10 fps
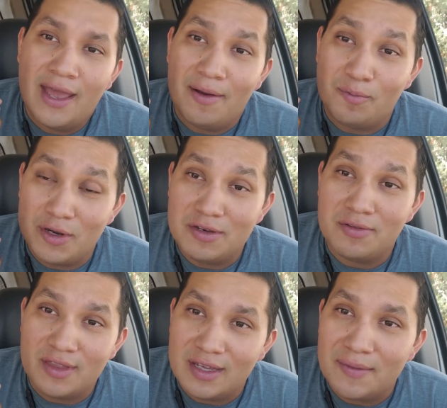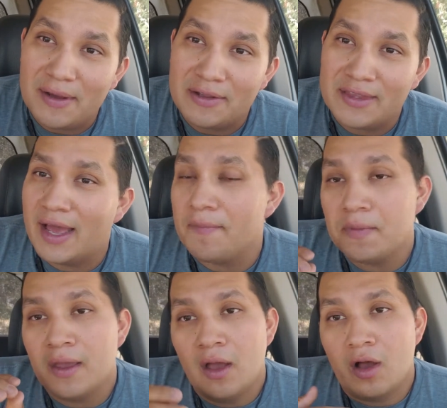And when you think about that,
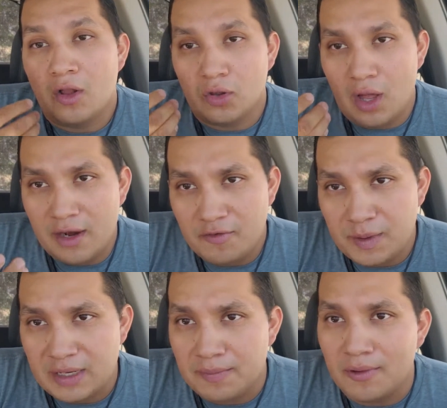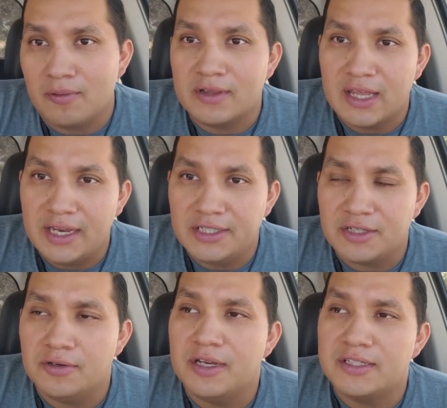a lot of people, what they
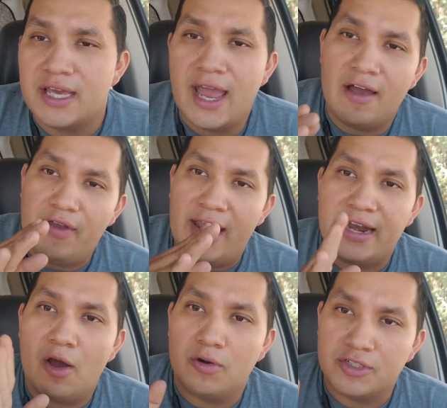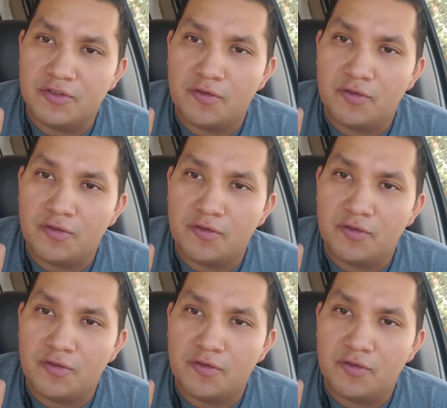do is they have 8 hours of